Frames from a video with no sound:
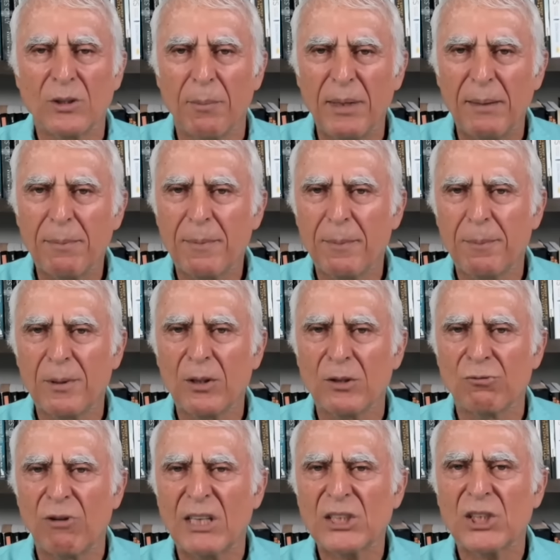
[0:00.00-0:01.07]
I mean, because
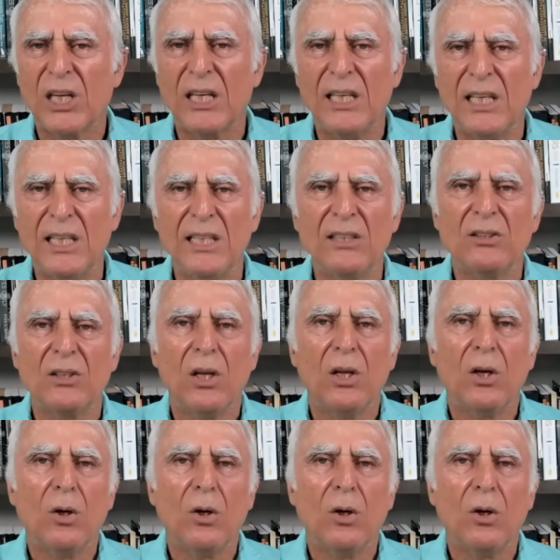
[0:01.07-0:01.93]
Russia is